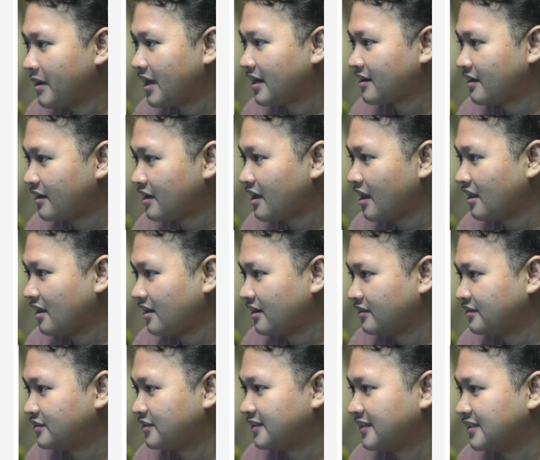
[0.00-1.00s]
color
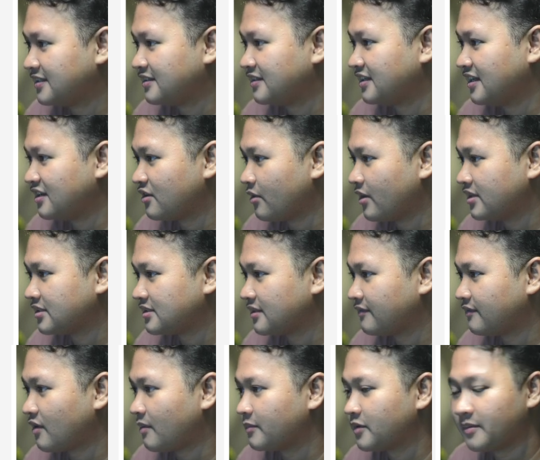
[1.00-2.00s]
to distinguish it
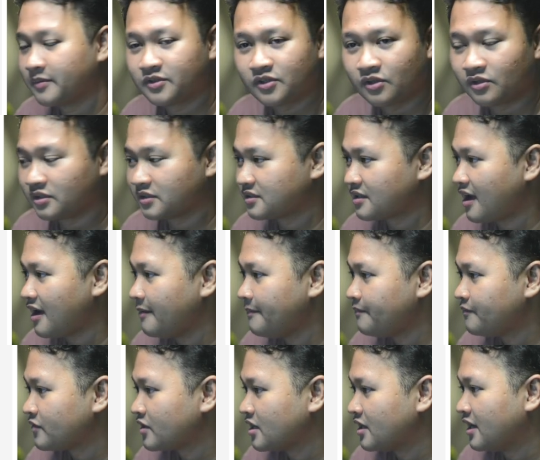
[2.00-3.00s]
from the total time.
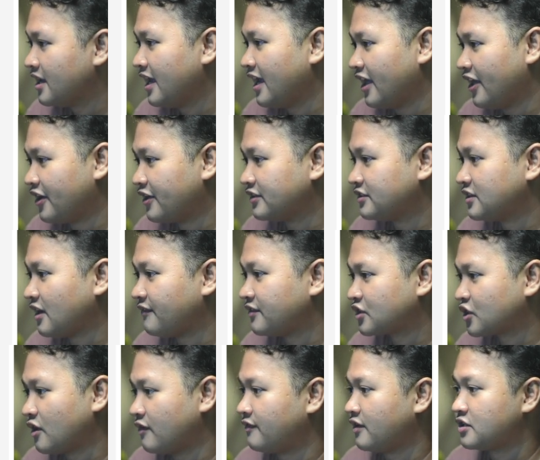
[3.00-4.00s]
Added
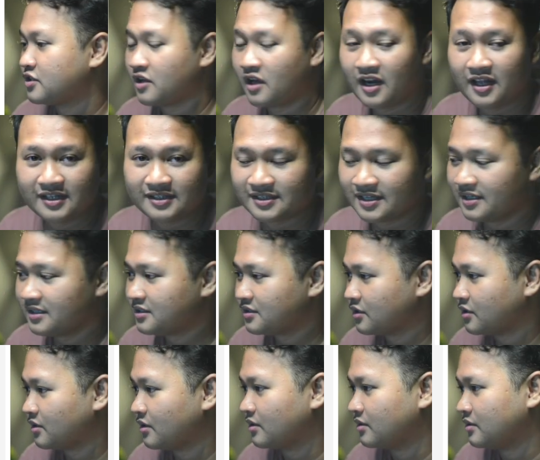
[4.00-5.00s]
JavaScript functionality
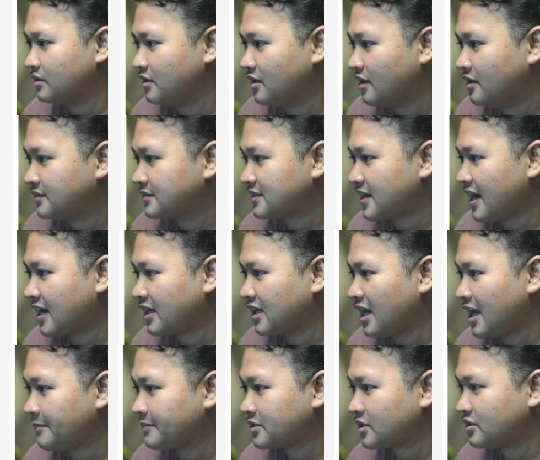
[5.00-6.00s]
to track
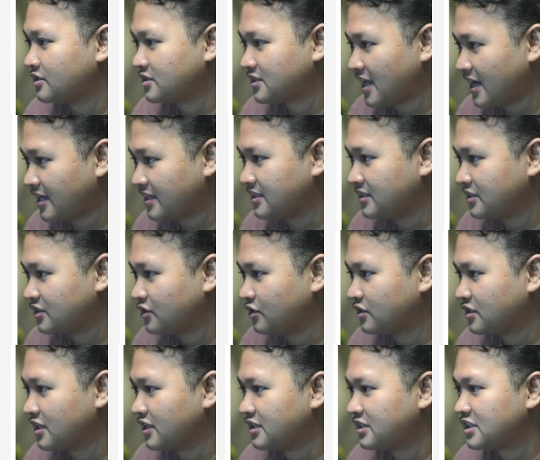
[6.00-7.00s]
elapsed seconds
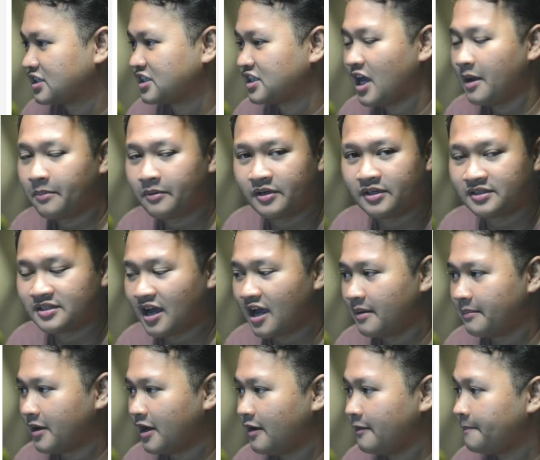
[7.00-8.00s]
using separate
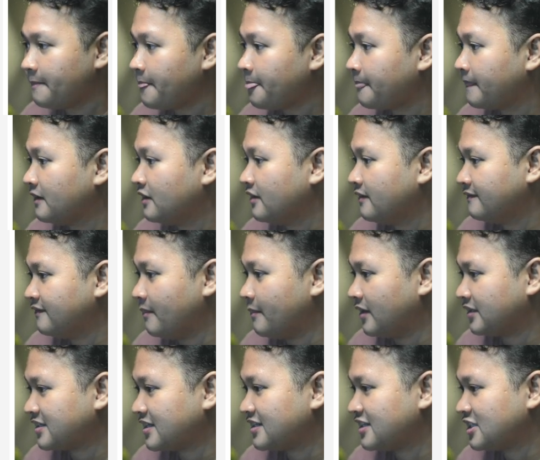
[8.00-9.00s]
timer.
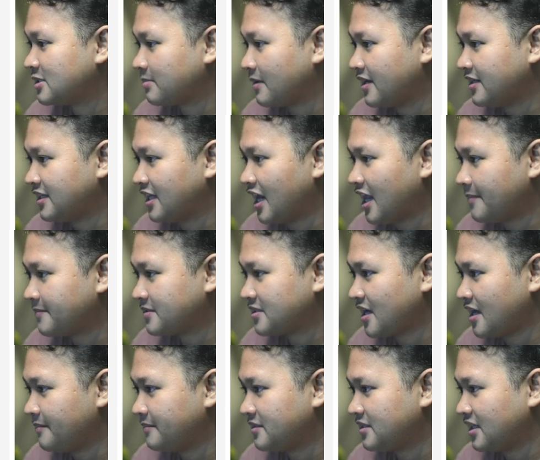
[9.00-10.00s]
Format and display the elapsed
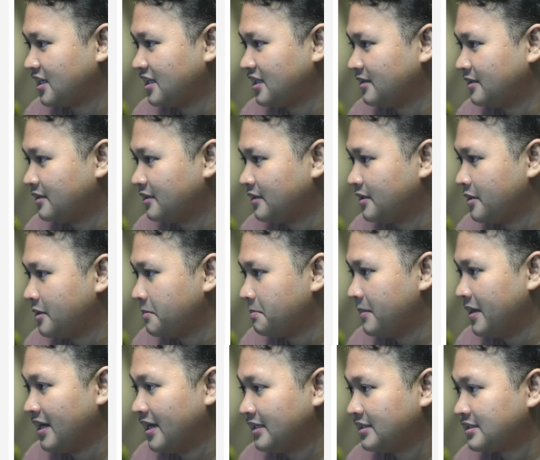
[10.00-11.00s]
times in
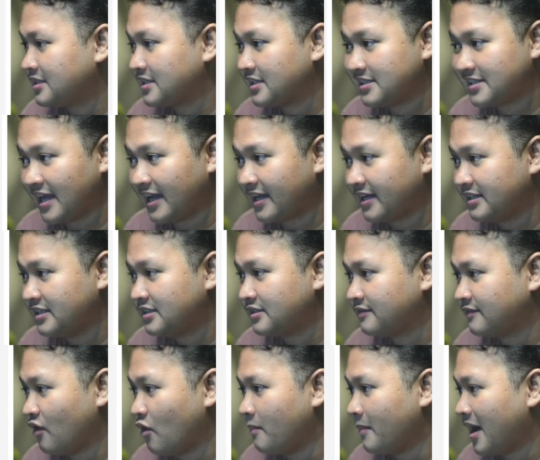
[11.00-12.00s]
minutes, seconds
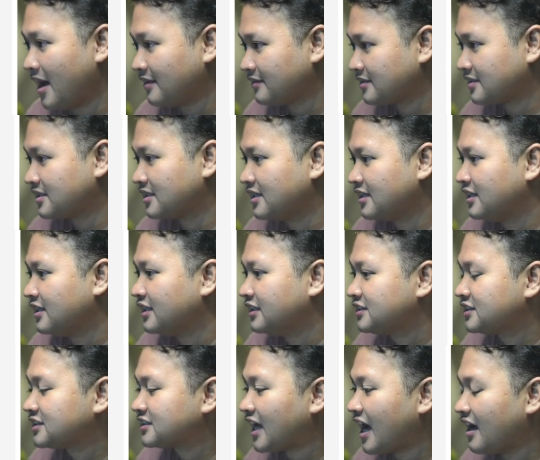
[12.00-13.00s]
format.
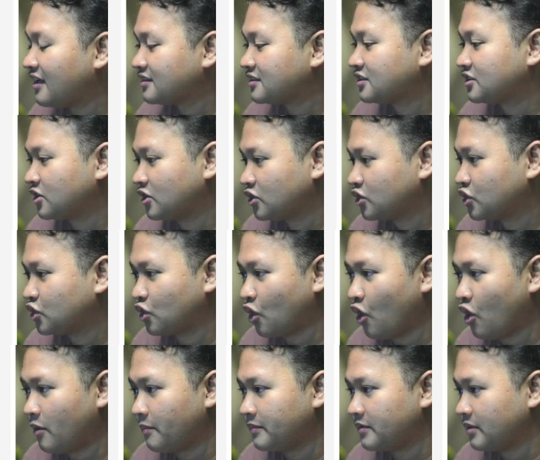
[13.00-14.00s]
Start,
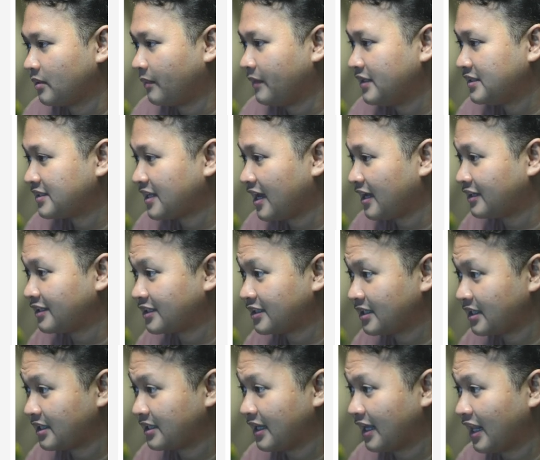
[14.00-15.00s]
stop, reset
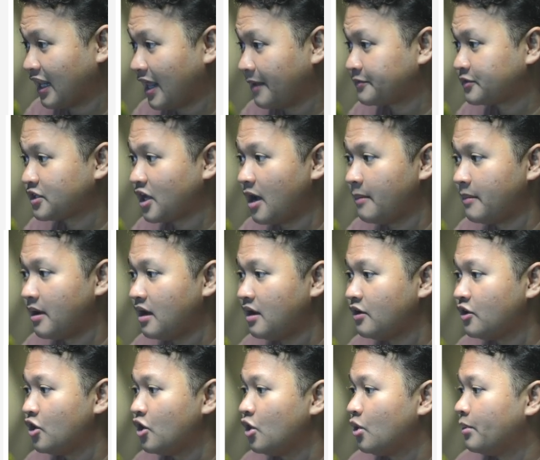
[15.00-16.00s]
the elapsed timer
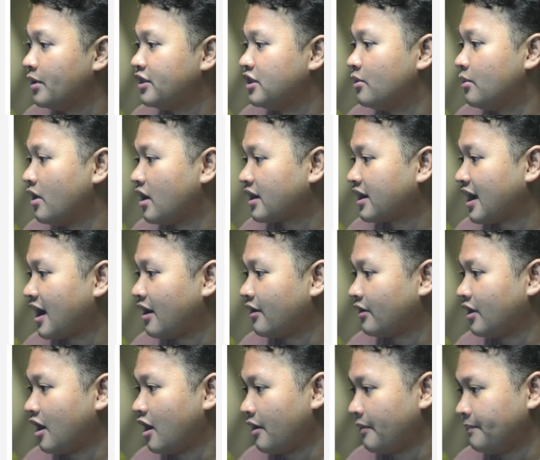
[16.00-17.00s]
with the
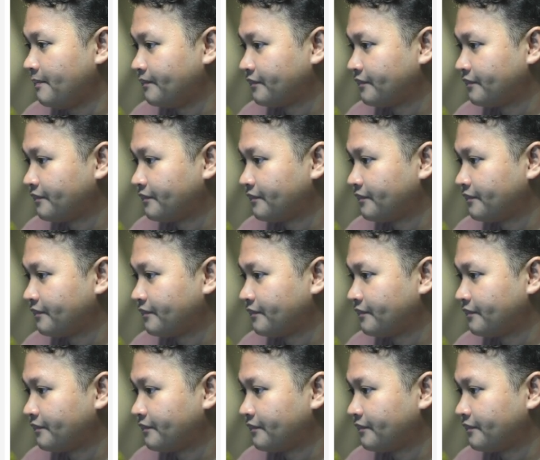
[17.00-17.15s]
workout.